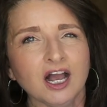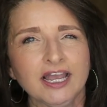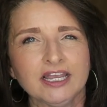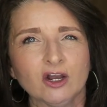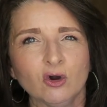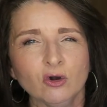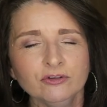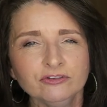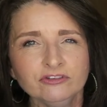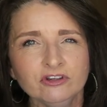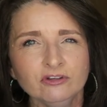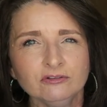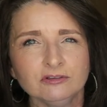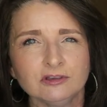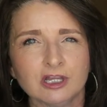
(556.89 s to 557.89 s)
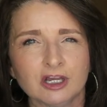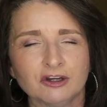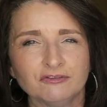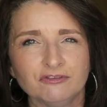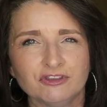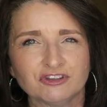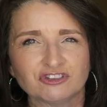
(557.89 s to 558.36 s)
I also
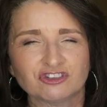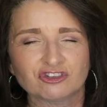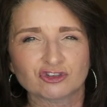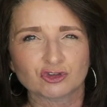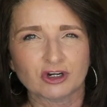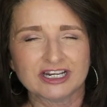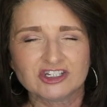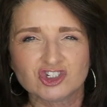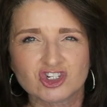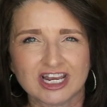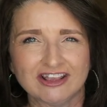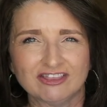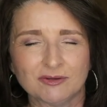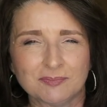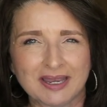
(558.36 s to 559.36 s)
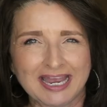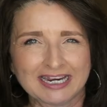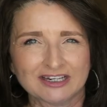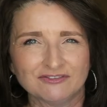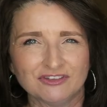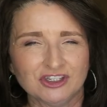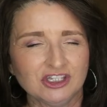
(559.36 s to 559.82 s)
love the stretch at the
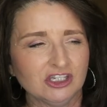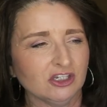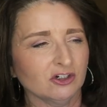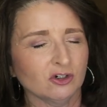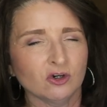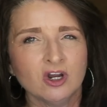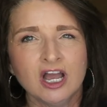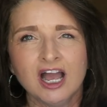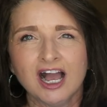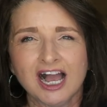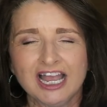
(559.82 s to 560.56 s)
back of the heel.